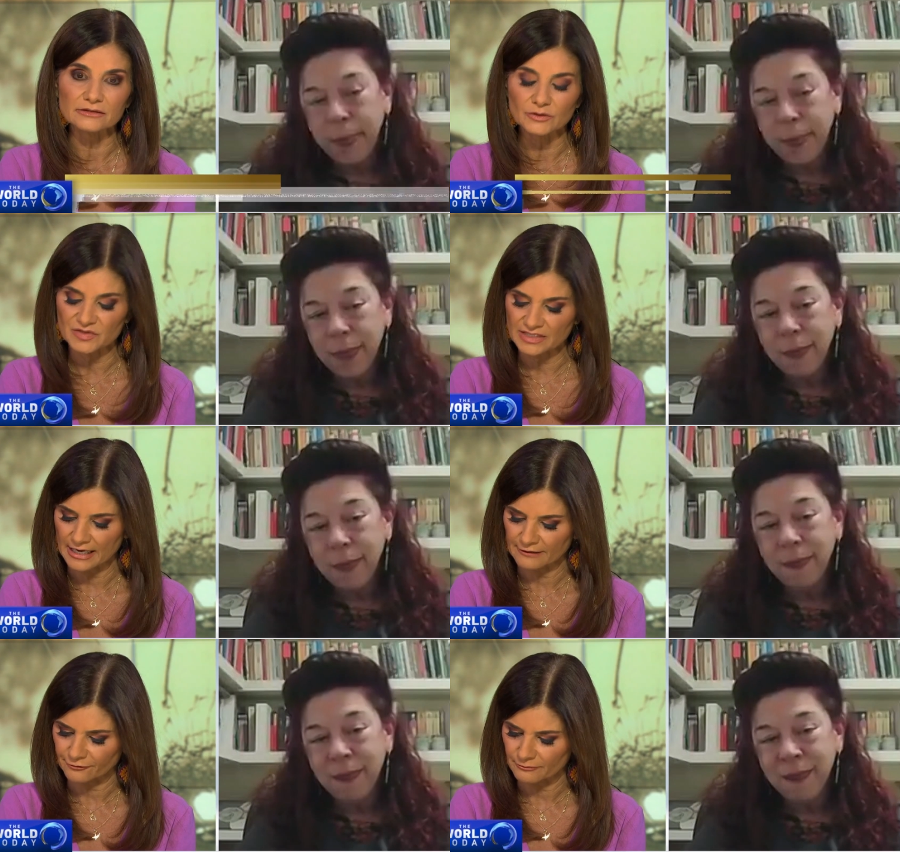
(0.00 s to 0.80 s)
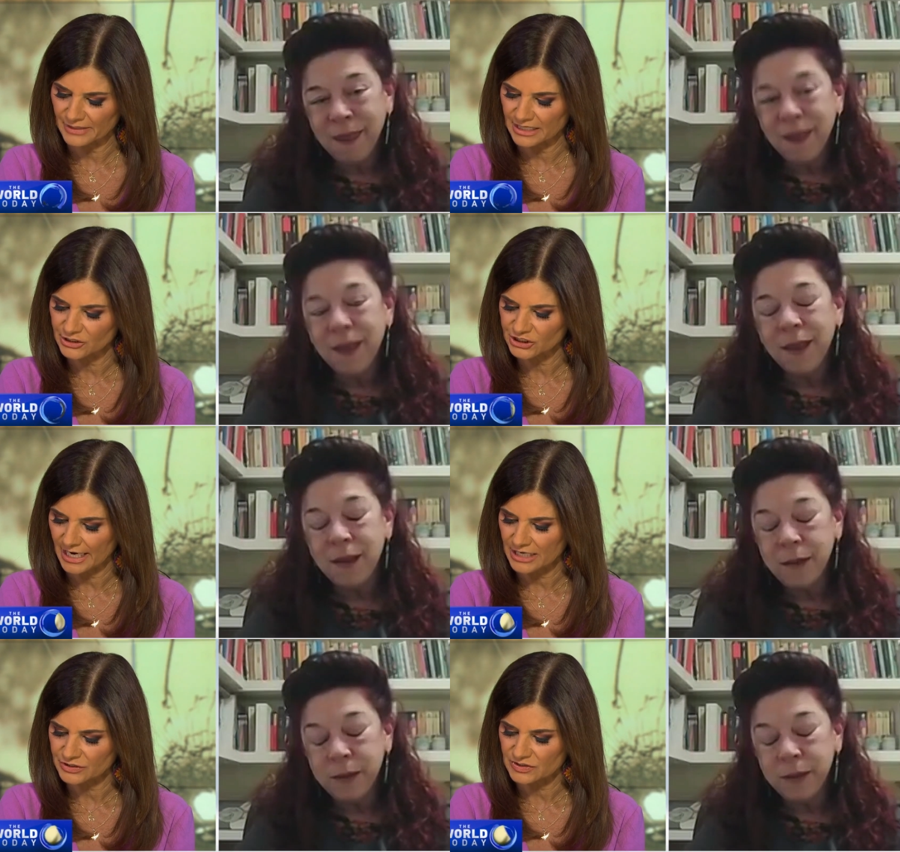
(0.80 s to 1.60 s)
Speaker 1: You said, For me,
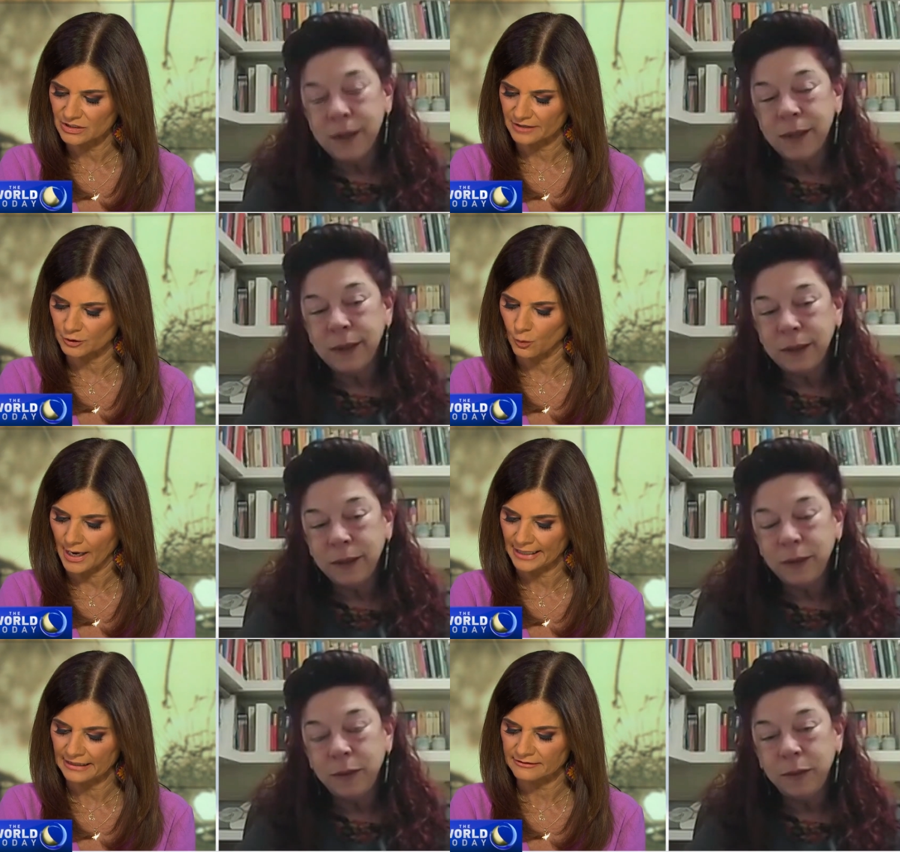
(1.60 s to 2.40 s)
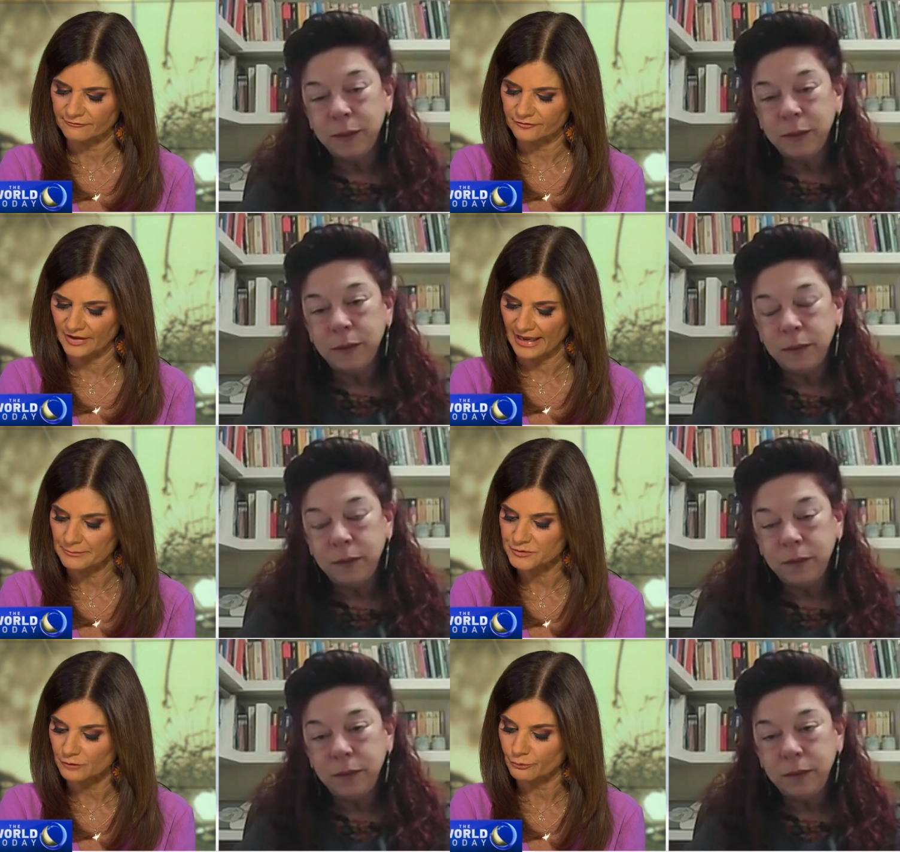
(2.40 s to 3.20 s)
change is not quieting the
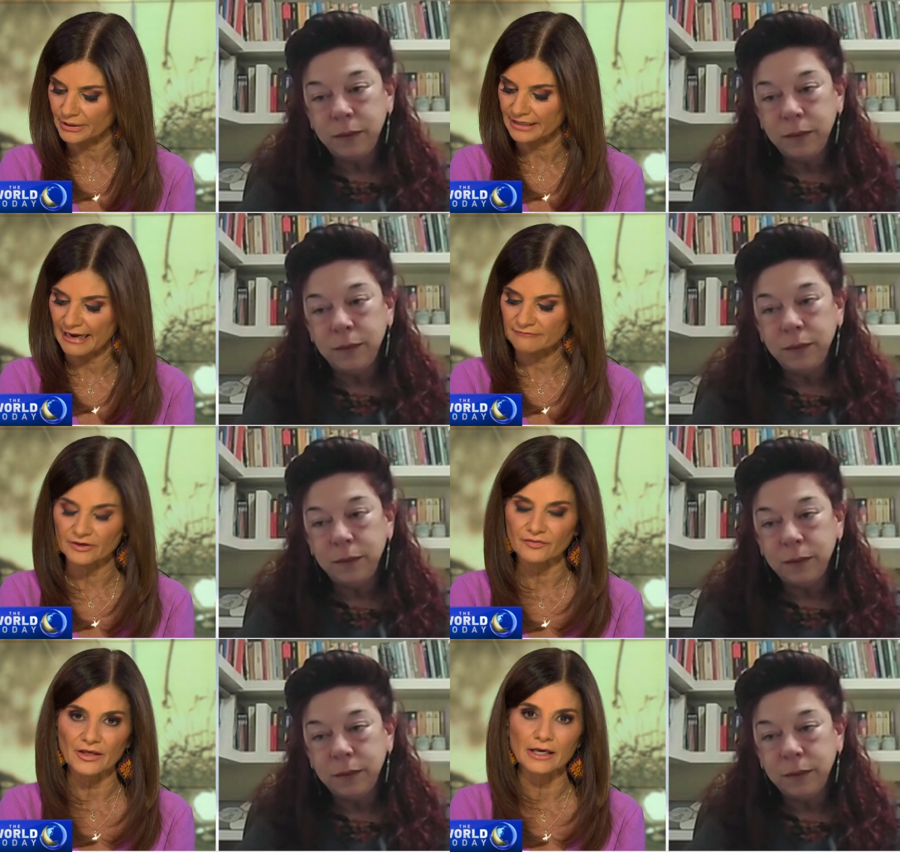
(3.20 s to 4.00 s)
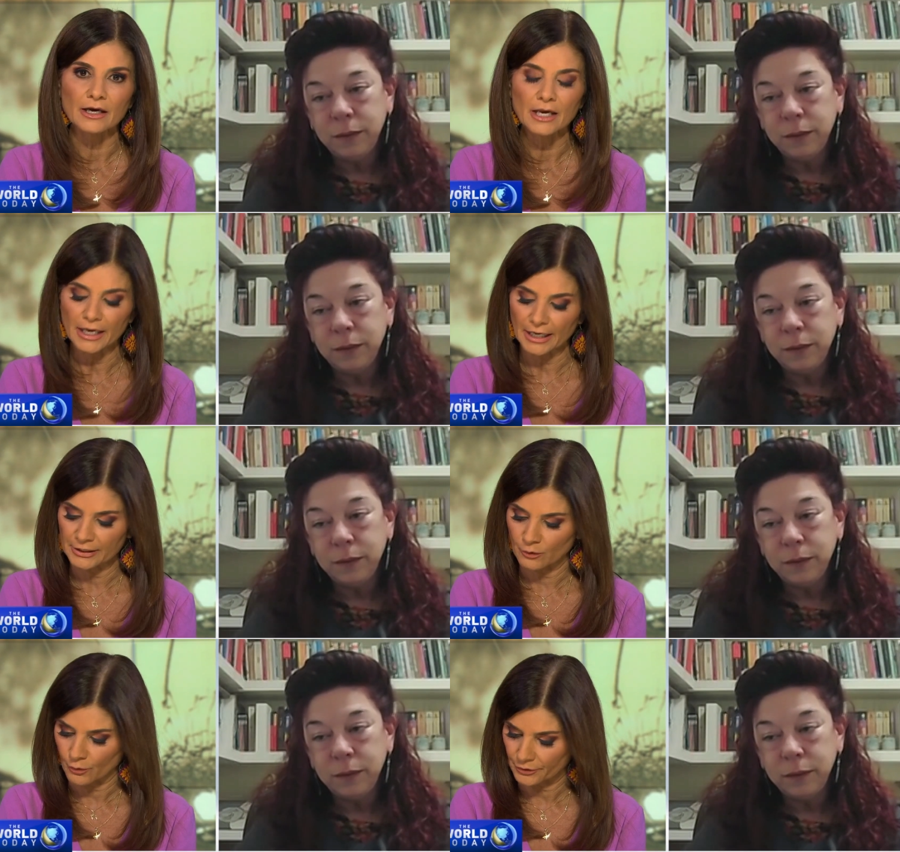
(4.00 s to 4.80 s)
flames or putting everything
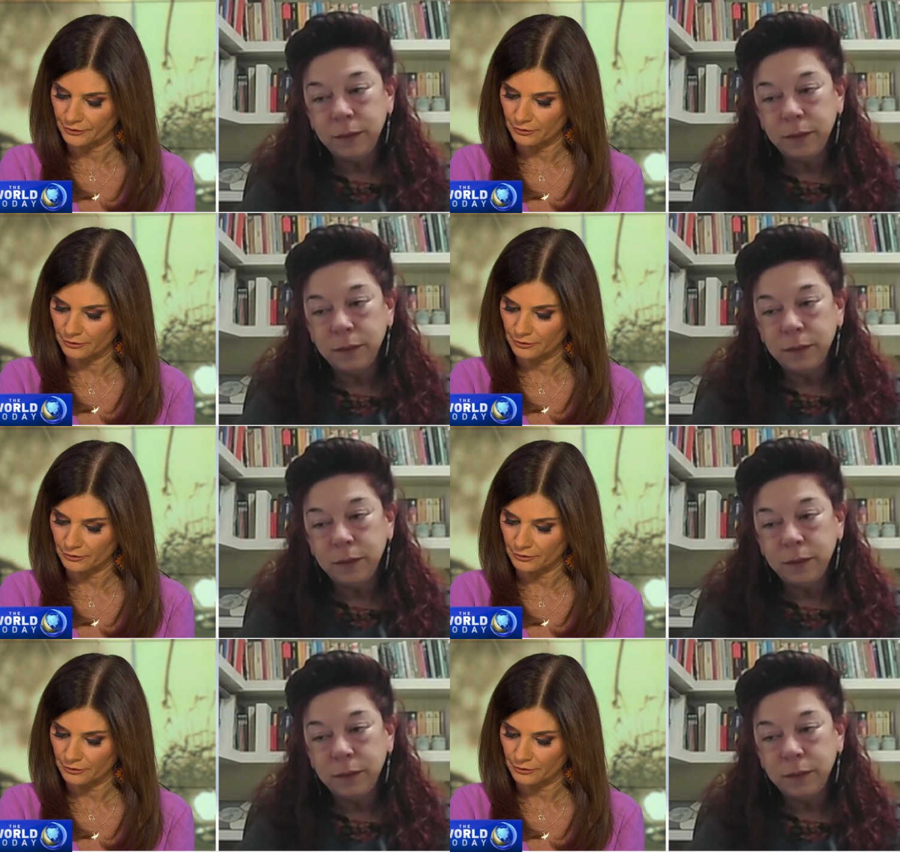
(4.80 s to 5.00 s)
in order.